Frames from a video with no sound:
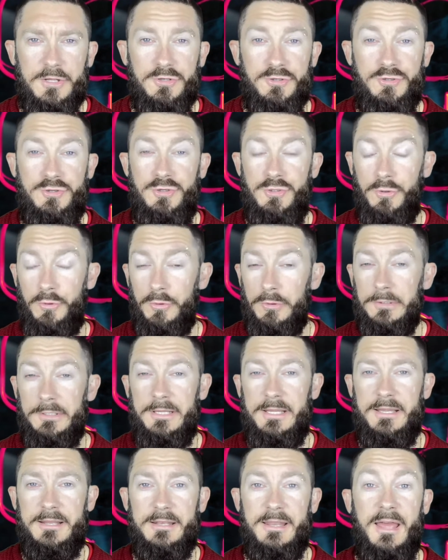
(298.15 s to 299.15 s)

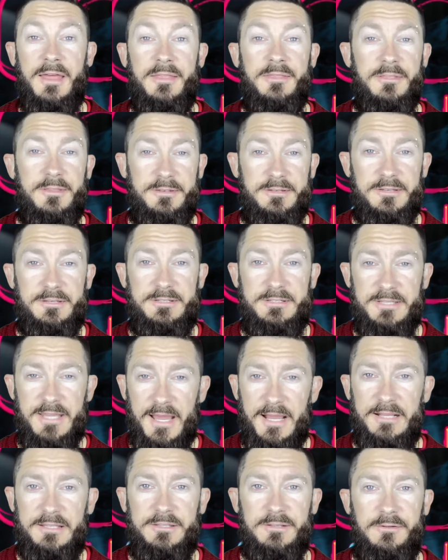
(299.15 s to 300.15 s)
Julian and the
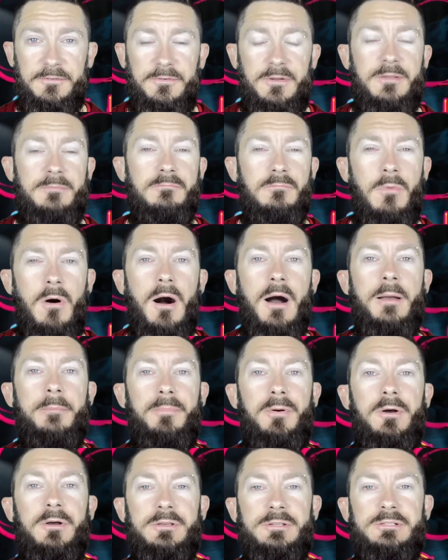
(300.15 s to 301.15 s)
detective, in my
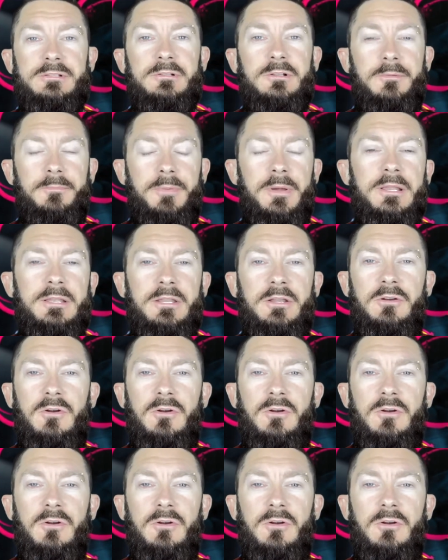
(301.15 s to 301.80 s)
personal opinion,